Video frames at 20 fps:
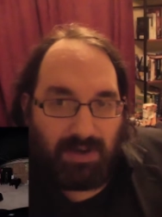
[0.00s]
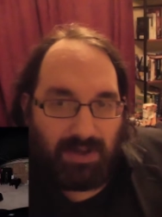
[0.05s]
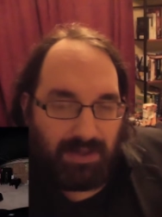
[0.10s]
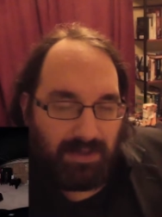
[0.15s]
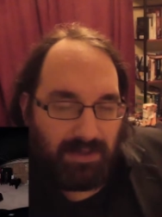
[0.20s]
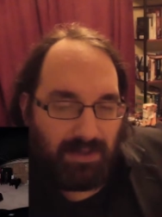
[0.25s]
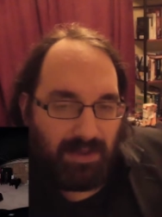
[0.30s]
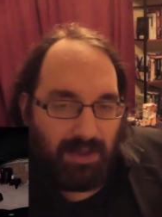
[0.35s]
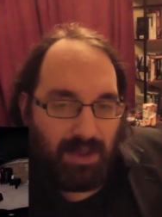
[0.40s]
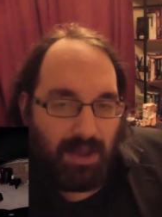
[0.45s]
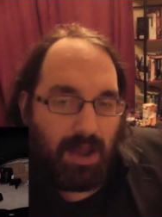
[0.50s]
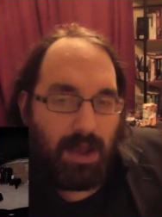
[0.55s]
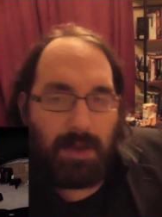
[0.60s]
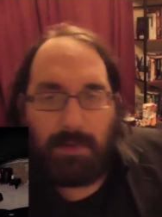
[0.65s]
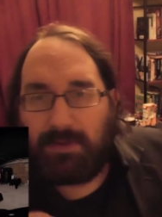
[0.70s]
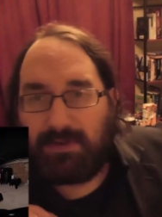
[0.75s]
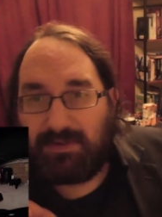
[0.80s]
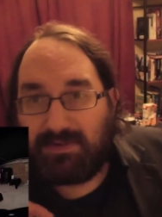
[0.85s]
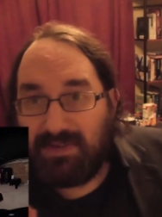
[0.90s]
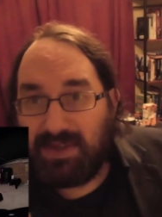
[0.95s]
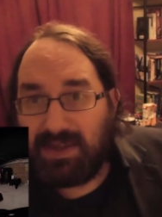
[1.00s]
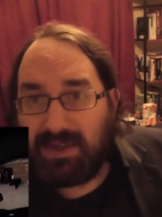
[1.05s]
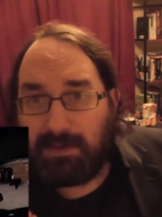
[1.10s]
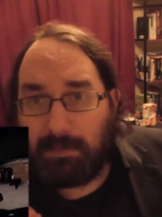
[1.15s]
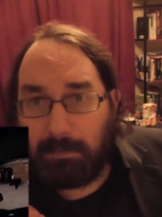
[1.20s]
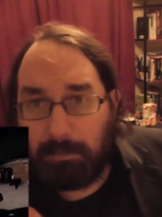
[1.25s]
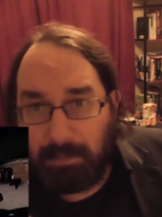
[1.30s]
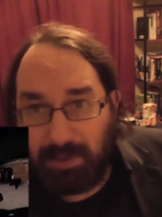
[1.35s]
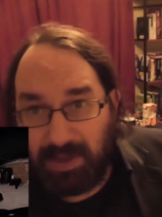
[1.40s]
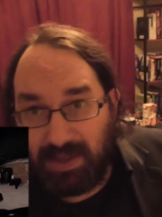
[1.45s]
like a, a sneak
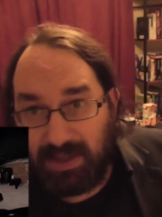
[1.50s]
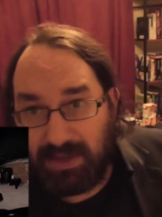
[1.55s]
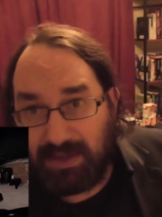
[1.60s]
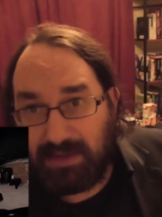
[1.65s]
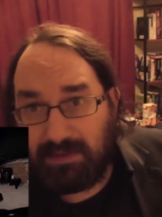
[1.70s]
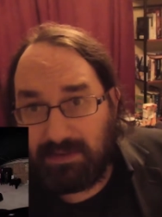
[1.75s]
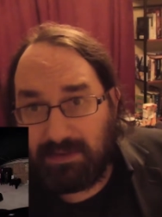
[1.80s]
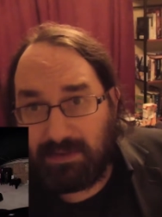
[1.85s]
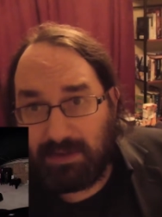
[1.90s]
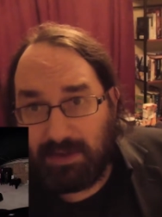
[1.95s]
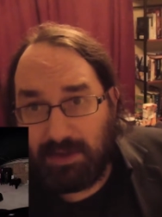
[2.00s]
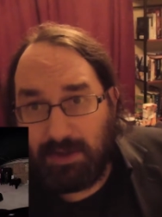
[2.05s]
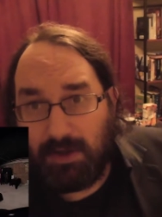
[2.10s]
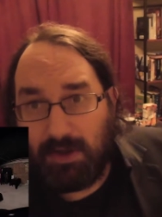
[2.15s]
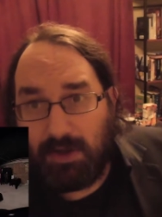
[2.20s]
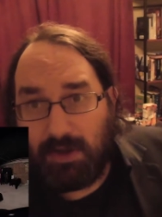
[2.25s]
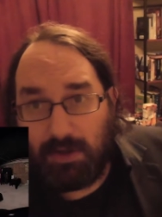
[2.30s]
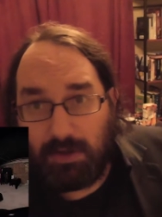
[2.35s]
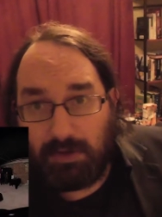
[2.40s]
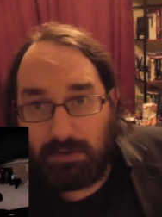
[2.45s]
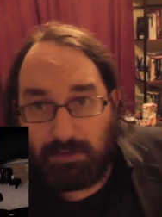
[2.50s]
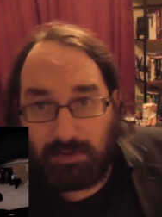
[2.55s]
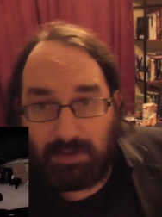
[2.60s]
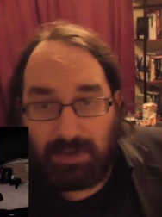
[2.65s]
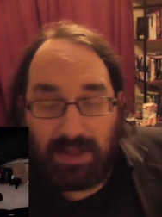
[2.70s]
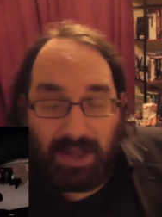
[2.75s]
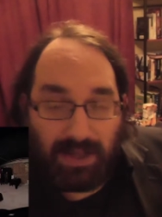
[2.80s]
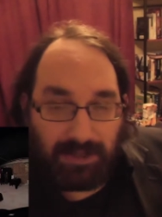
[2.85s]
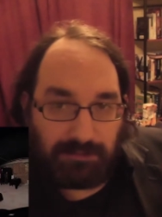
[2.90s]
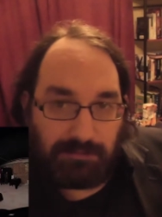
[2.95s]
peek to
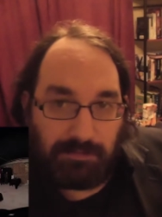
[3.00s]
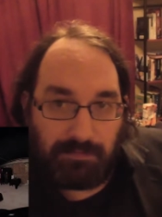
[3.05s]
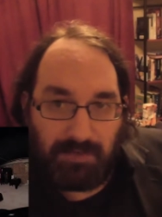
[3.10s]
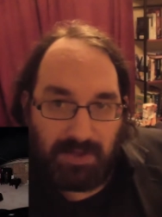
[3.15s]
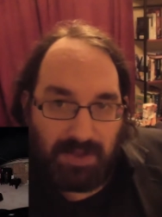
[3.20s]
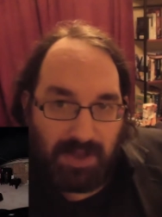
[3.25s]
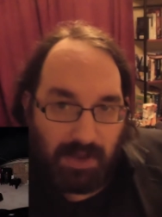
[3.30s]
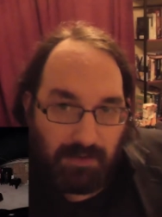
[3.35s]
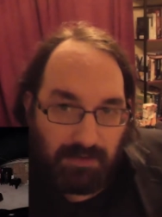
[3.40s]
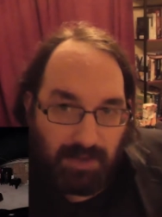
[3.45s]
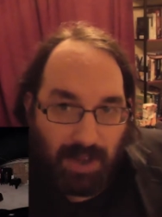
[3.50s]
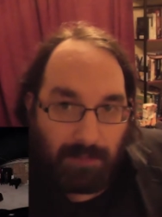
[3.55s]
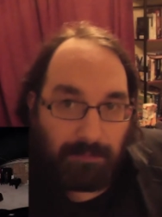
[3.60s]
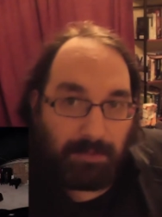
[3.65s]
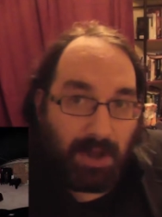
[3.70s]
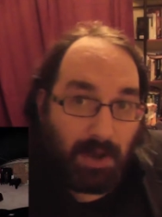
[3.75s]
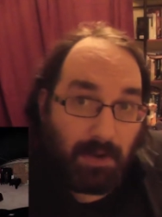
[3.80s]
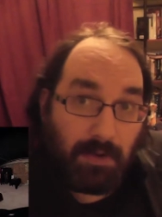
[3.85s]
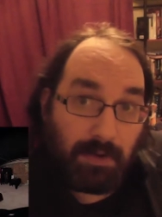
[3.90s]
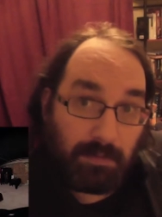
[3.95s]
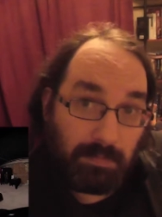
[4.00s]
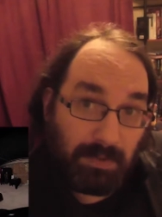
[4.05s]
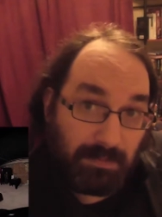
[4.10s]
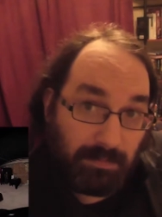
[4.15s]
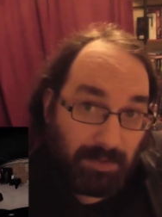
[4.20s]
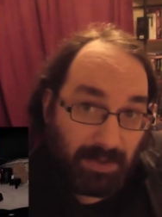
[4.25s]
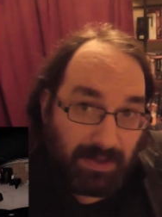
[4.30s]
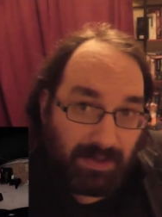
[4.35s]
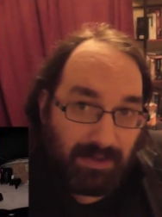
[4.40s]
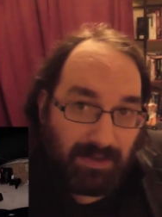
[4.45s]
the actual video that I'm going to be
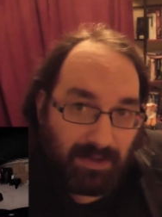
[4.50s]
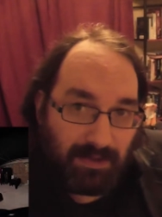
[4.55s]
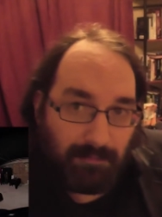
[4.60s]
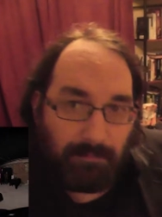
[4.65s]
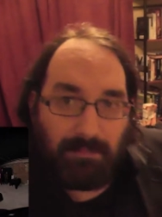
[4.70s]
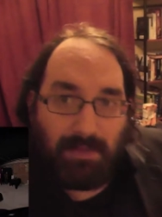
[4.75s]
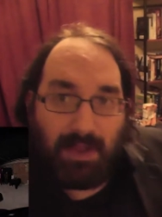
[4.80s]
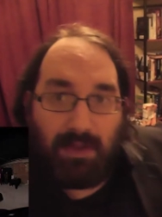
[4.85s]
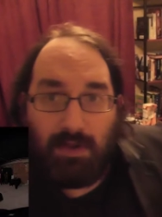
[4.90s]
making.